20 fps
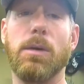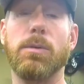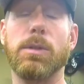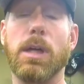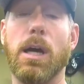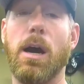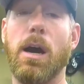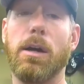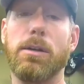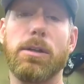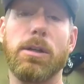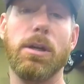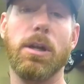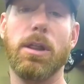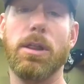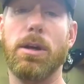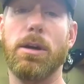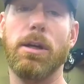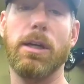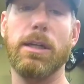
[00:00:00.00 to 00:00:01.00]
It was
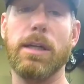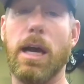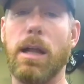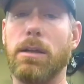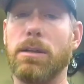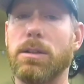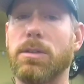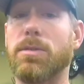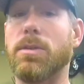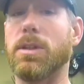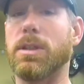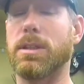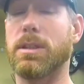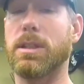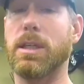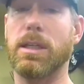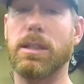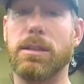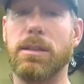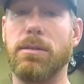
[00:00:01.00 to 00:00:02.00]
$130 for
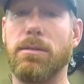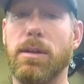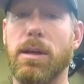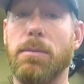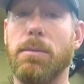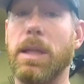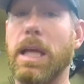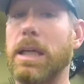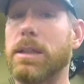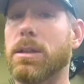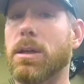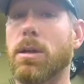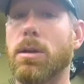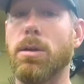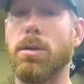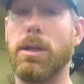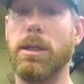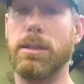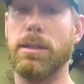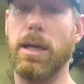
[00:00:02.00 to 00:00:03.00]
six of them, and that's
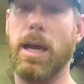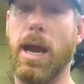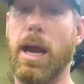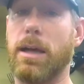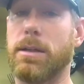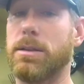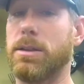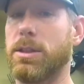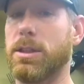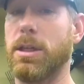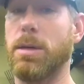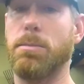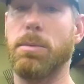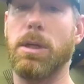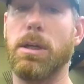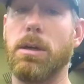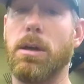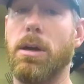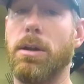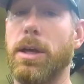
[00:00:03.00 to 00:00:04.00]
including tax and
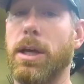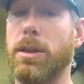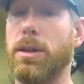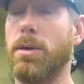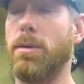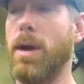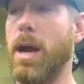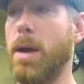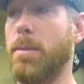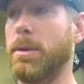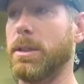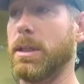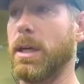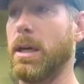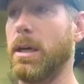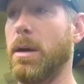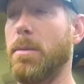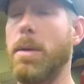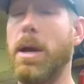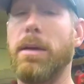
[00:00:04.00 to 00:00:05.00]
shipping and all that through
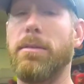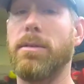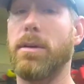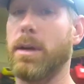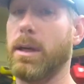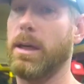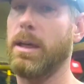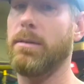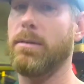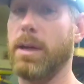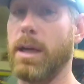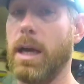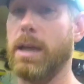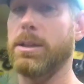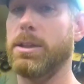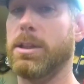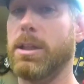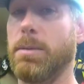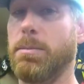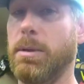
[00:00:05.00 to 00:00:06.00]
Amazon. I may have even, even
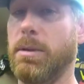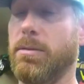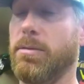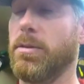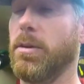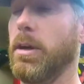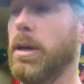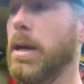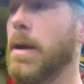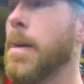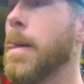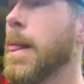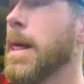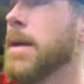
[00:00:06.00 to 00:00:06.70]
gotten shipping free.